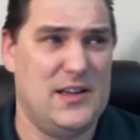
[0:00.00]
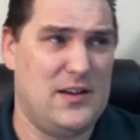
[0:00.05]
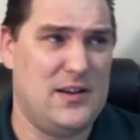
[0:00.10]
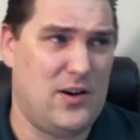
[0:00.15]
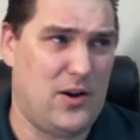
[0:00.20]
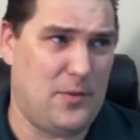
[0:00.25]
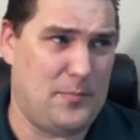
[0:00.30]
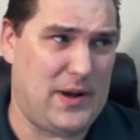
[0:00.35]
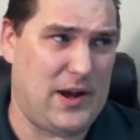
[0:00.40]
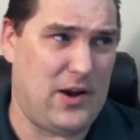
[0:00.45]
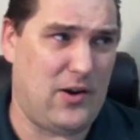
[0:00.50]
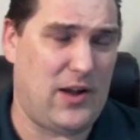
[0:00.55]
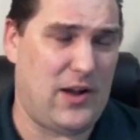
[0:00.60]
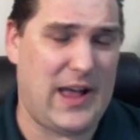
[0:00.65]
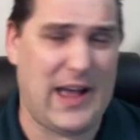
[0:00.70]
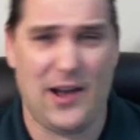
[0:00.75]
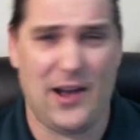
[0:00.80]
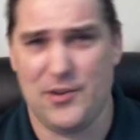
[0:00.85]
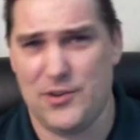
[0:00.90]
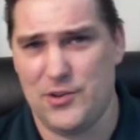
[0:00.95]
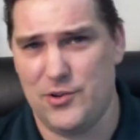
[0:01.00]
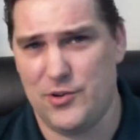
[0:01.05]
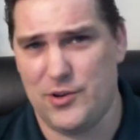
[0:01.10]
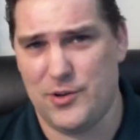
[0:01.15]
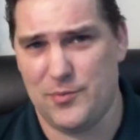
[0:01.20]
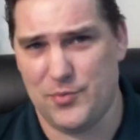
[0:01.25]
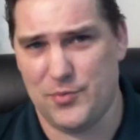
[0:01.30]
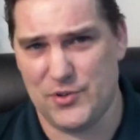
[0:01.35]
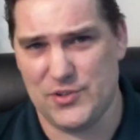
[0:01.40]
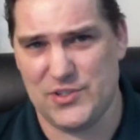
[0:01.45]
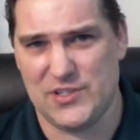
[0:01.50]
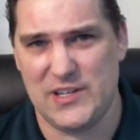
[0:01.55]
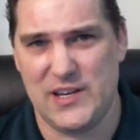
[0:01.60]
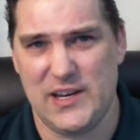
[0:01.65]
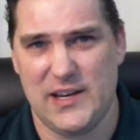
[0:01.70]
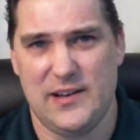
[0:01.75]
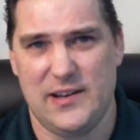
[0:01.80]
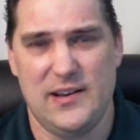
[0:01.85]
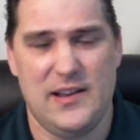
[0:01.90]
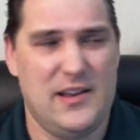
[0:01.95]
about how you can
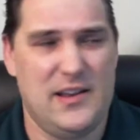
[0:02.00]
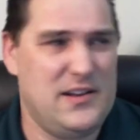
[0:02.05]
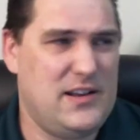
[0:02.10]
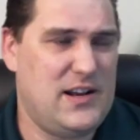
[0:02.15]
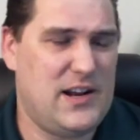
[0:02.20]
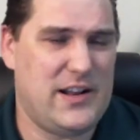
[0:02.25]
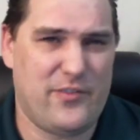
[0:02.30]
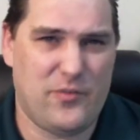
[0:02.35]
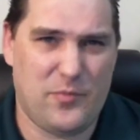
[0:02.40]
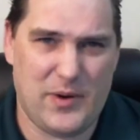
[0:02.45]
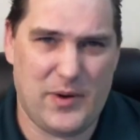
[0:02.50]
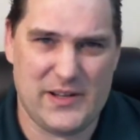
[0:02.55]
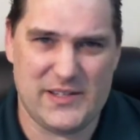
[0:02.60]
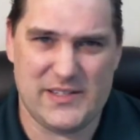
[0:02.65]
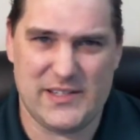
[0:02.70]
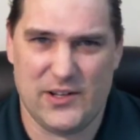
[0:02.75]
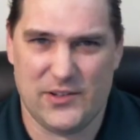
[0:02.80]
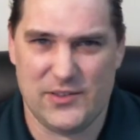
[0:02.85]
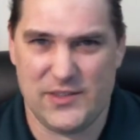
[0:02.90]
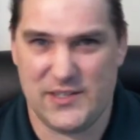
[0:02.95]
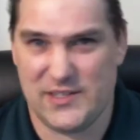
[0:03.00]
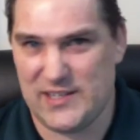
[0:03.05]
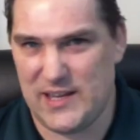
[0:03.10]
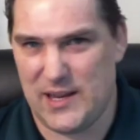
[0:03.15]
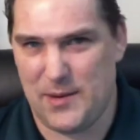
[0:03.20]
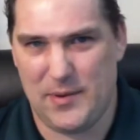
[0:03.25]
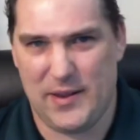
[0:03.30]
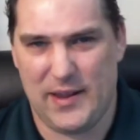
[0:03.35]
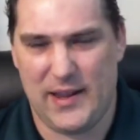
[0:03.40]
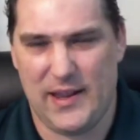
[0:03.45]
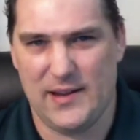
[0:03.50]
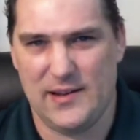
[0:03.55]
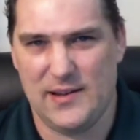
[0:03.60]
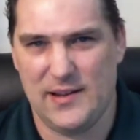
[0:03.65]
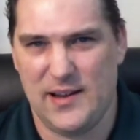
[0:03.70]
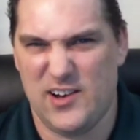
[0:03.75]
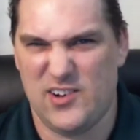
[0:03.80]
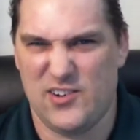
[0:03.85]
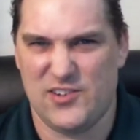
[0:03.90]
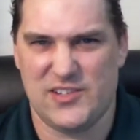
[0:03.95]
proceed. Not everybody's dealt the same hand.
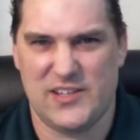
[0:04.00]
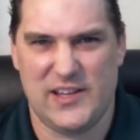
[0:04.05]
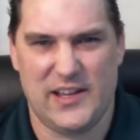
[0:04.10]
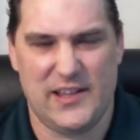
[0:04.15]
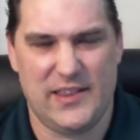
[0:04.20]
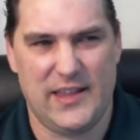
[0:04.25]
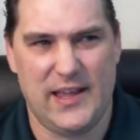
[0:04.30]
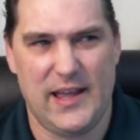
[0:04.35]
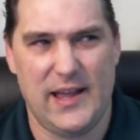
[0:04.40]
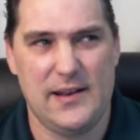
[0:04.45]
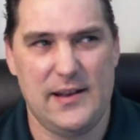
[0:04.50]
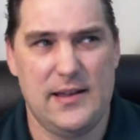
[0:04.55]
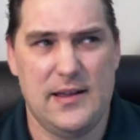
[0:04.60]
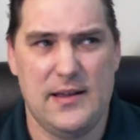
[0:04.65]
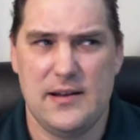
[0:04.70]
I understand that.